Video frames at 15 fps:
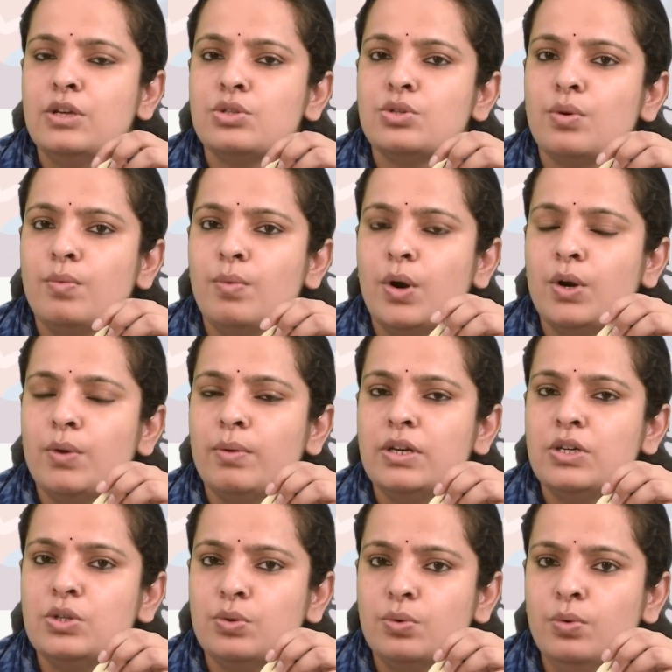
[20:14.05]
So what
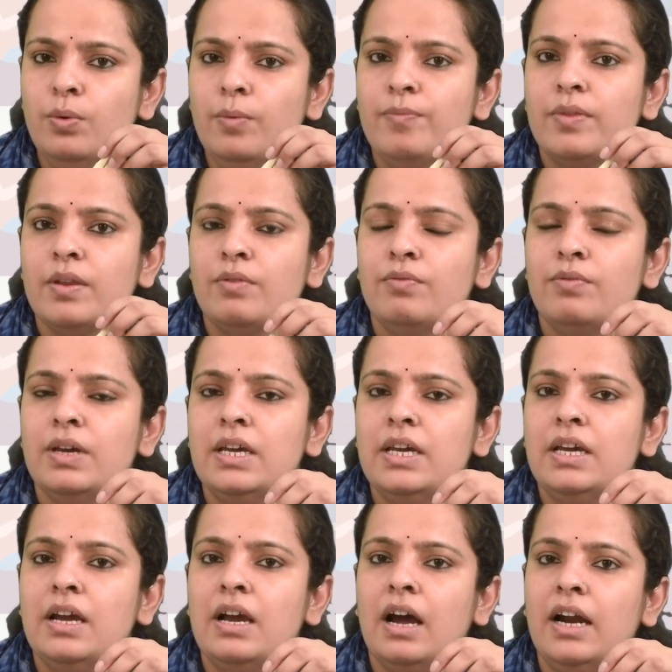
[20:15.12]
we do,
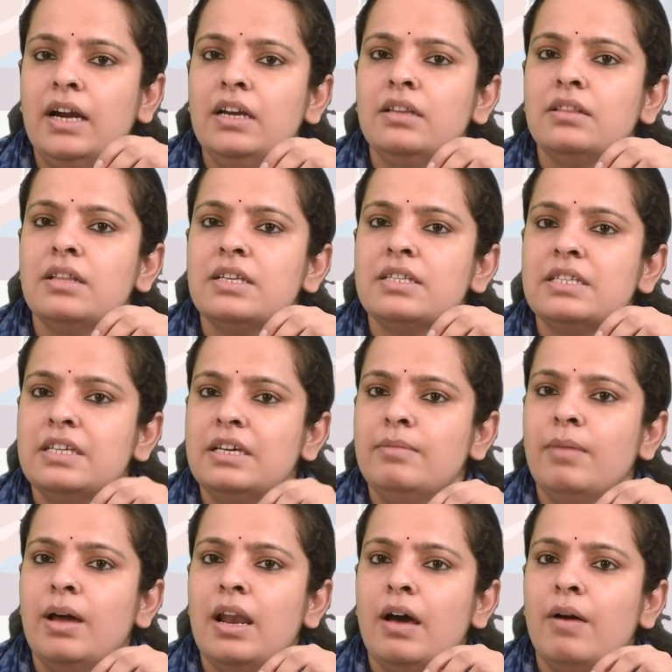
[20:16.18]
we cut the
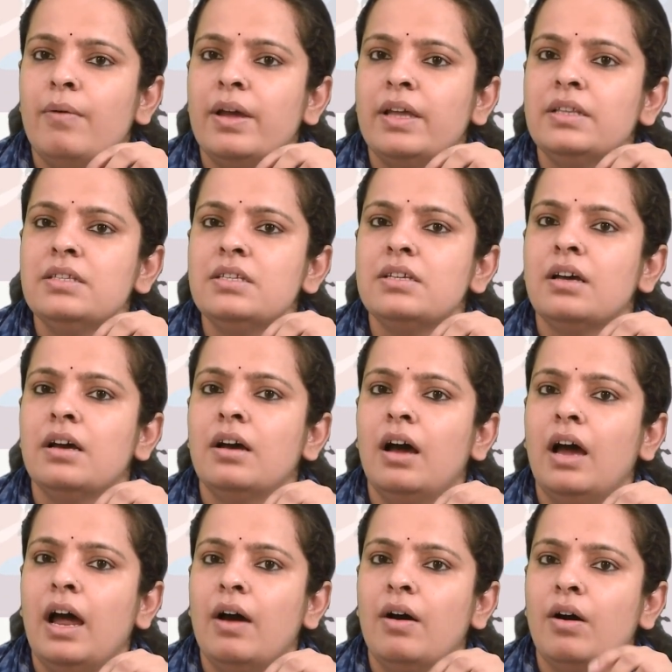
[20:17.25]
seam allowance
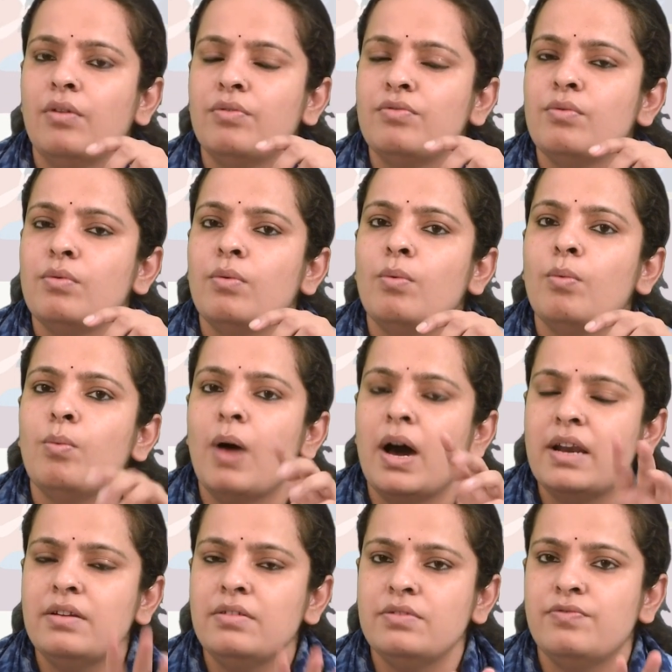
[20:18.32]
of
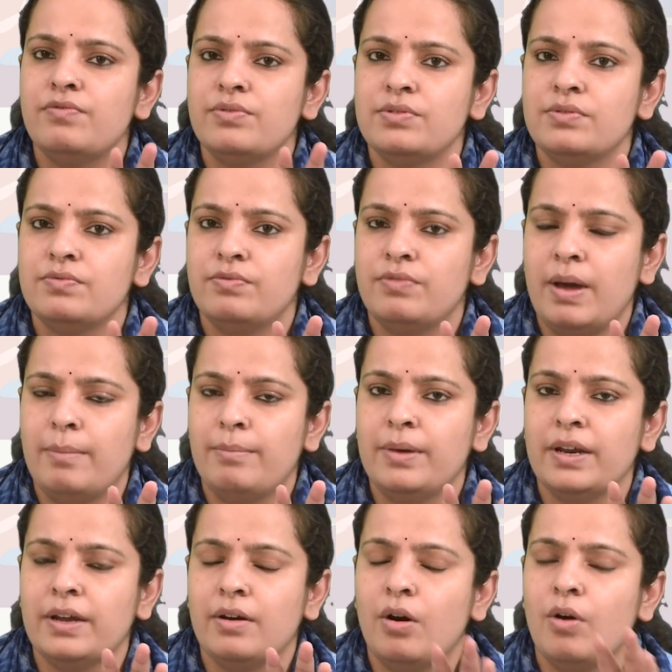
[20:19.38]
one
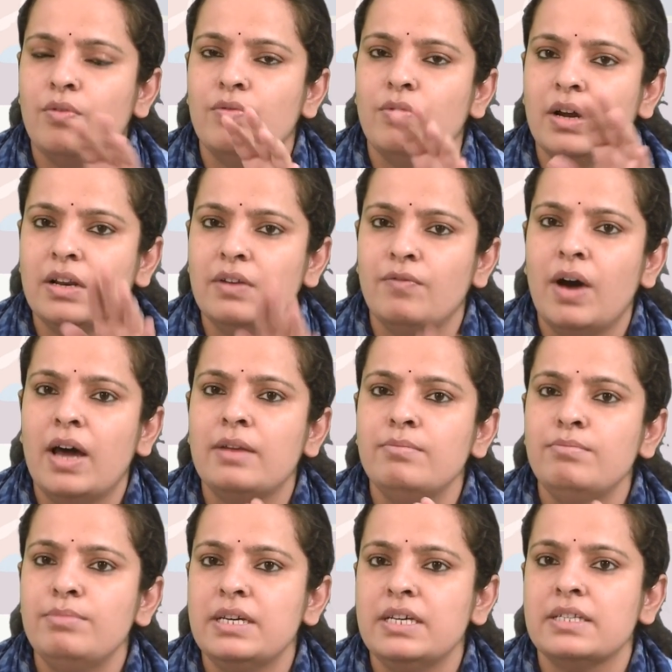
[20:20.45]
fabric of
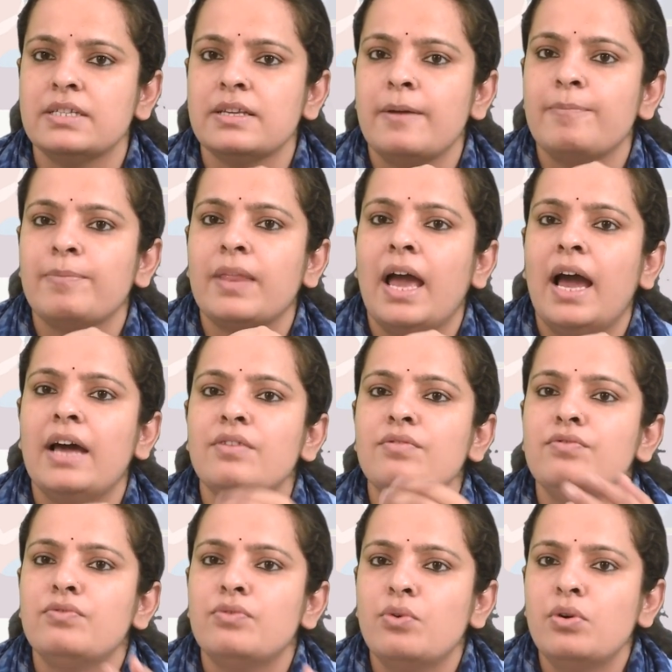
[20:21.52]
one piece
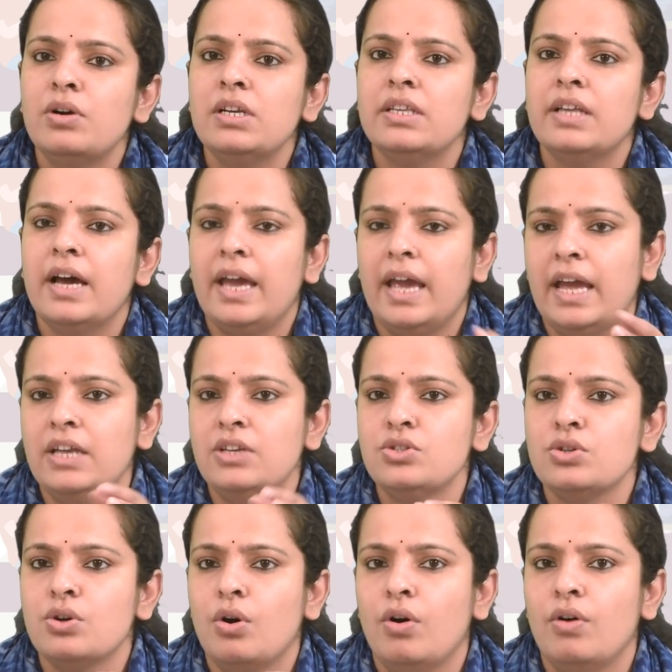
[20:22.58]
and fold the
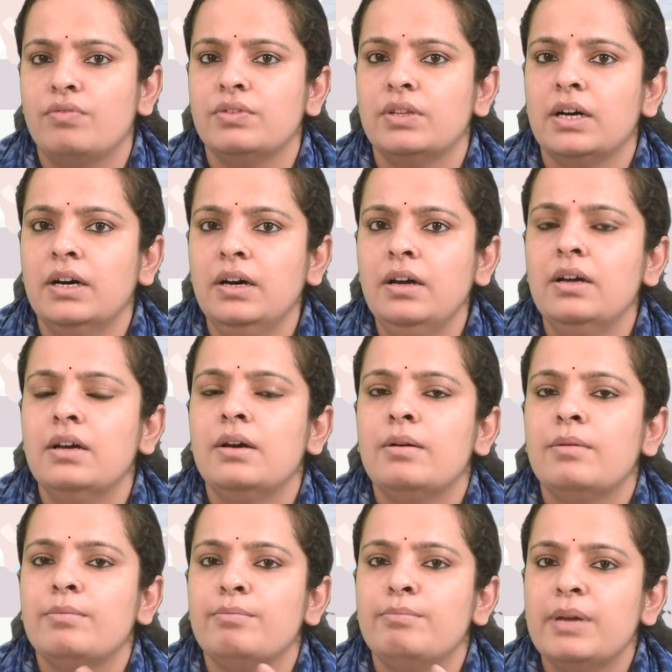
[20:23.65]
edge of the
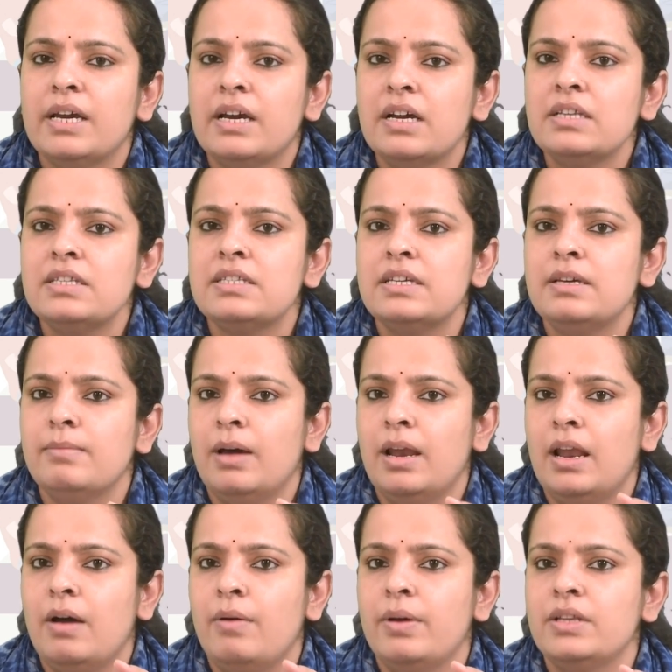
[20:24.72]
bigger seam
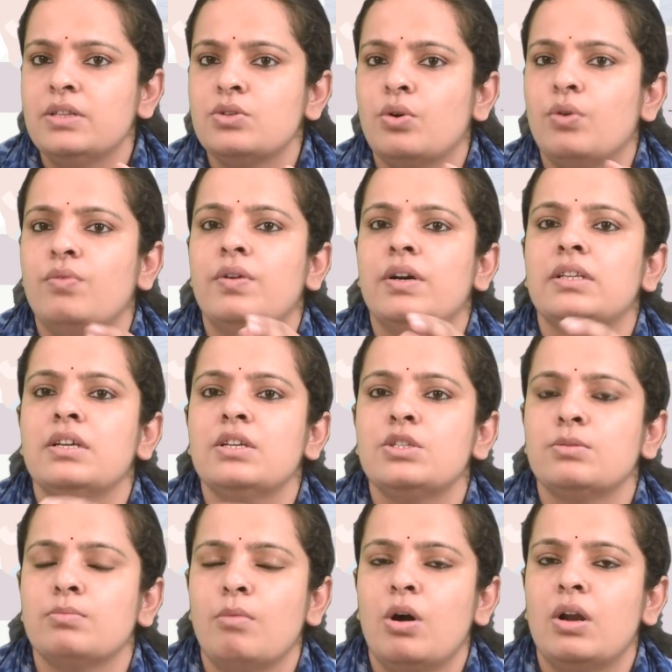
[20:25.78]
allowance over the
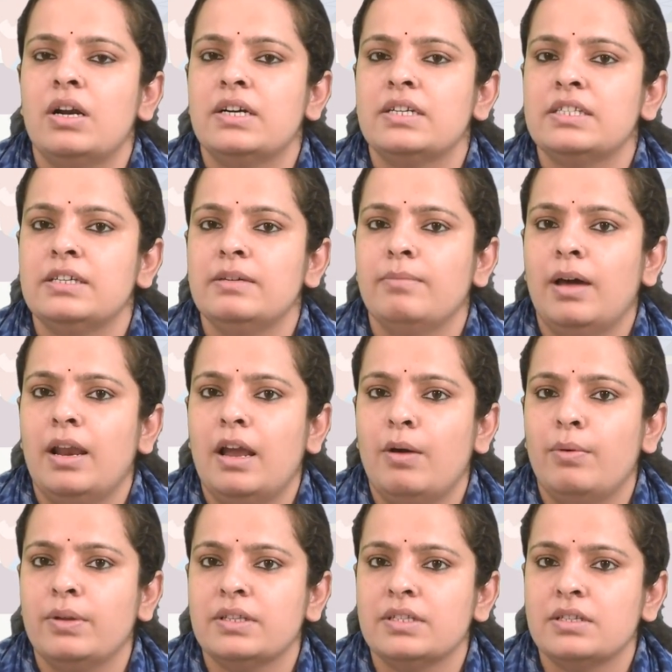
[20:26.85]
smaller seam
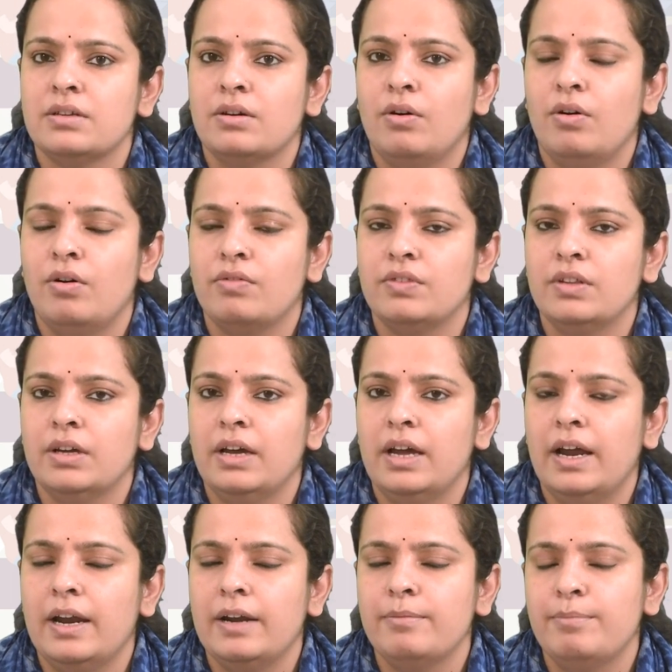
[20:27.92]
allowance. of the
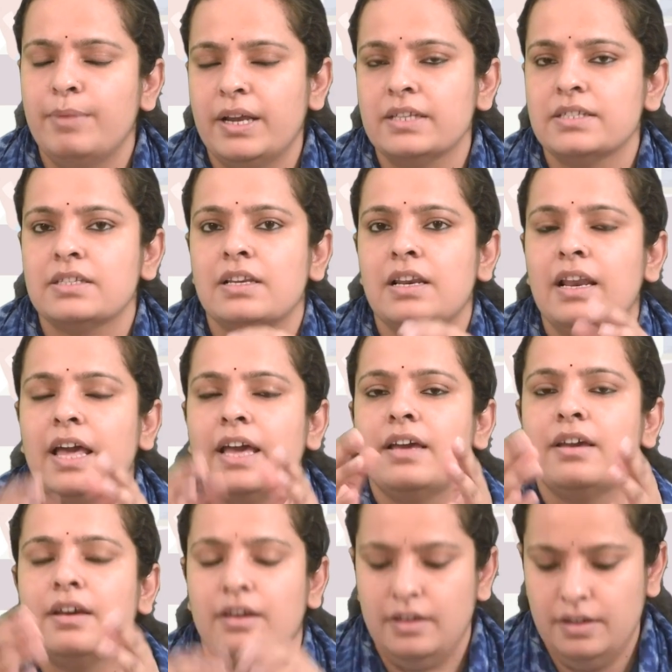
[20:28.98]
and press.
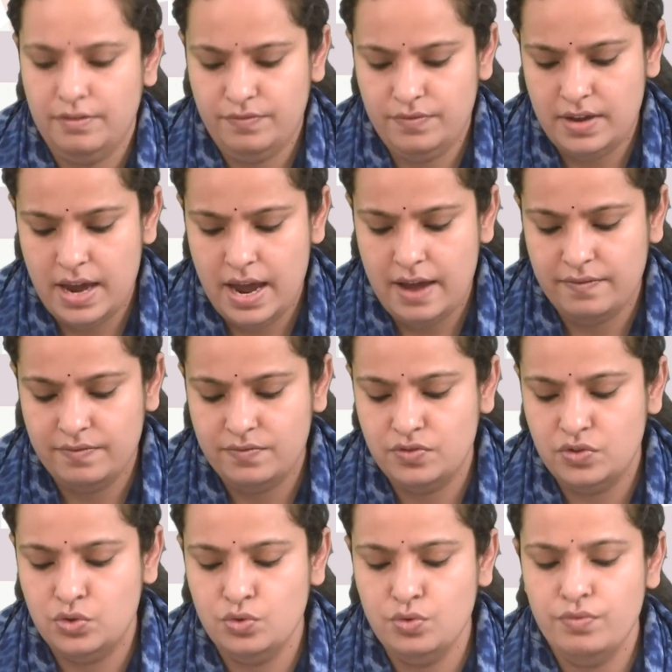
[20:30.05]
Like if we have
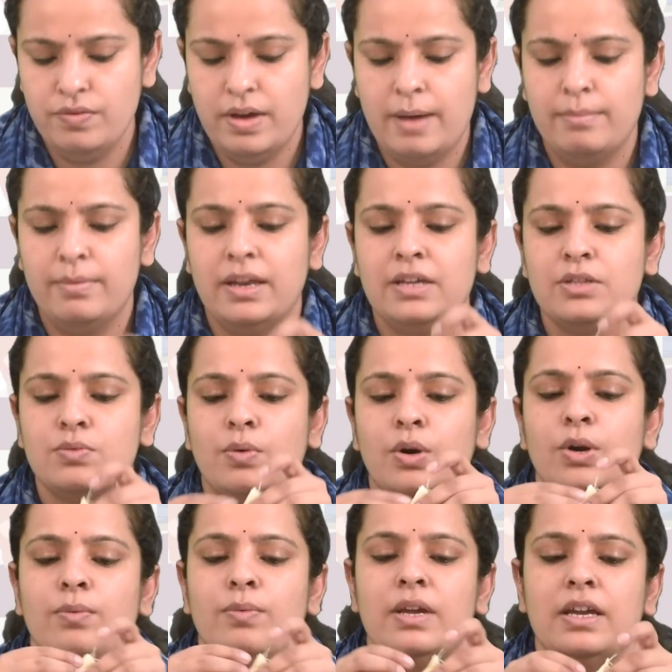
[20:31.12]
two fabrics,
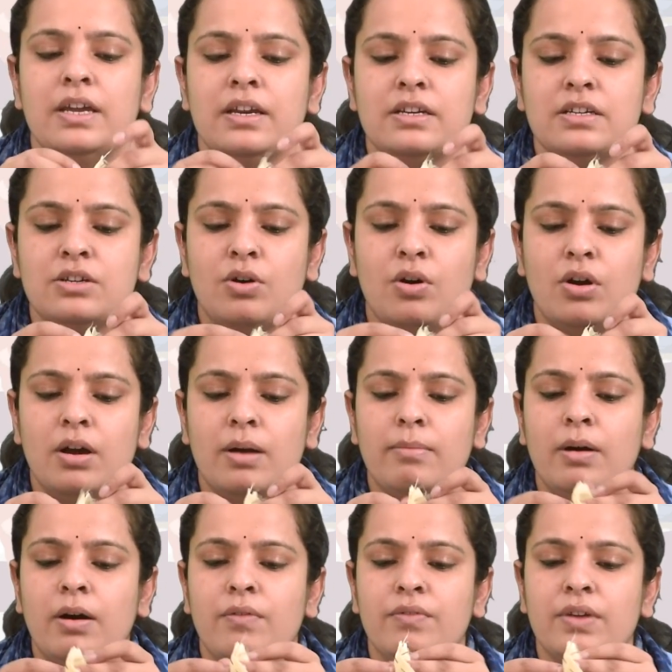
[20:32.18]
what we
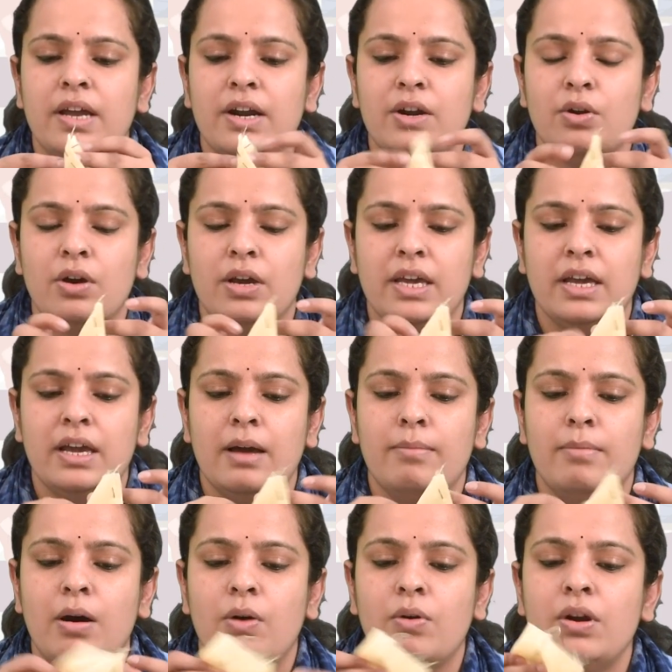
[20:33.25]
are talking
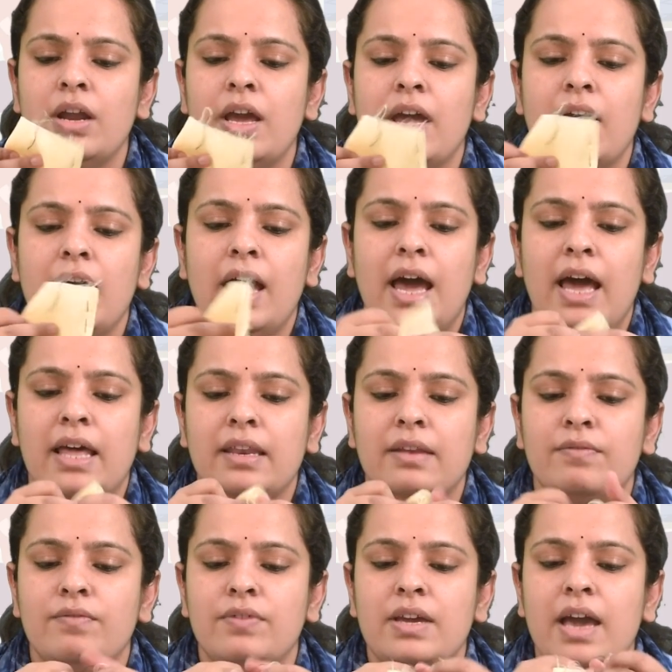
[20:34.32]
about,
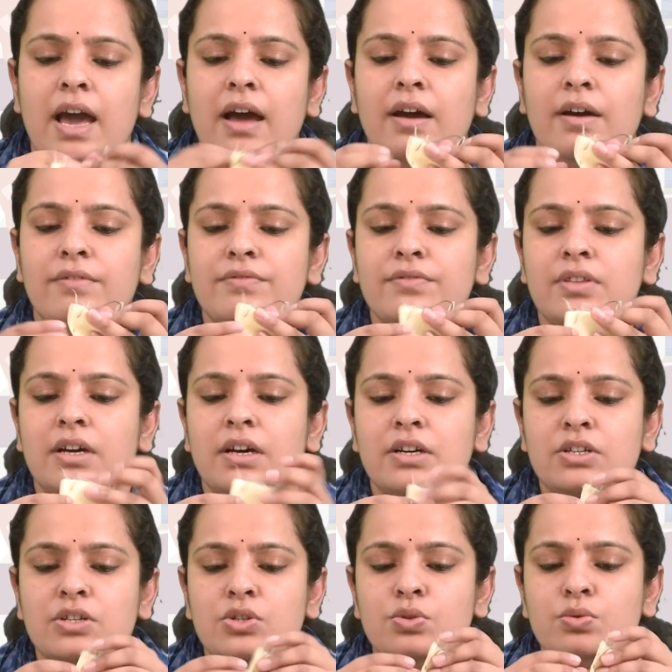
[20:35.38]
and we have
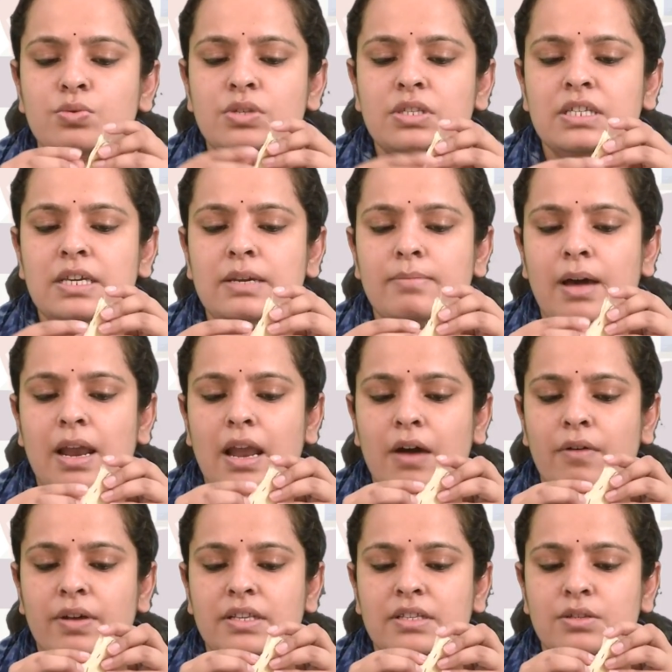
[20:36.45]
the two seam
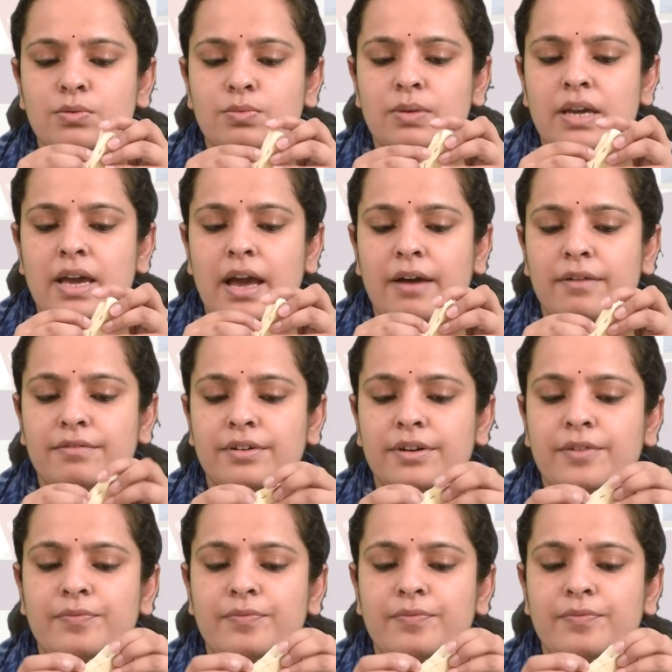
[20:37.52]
allowance we have.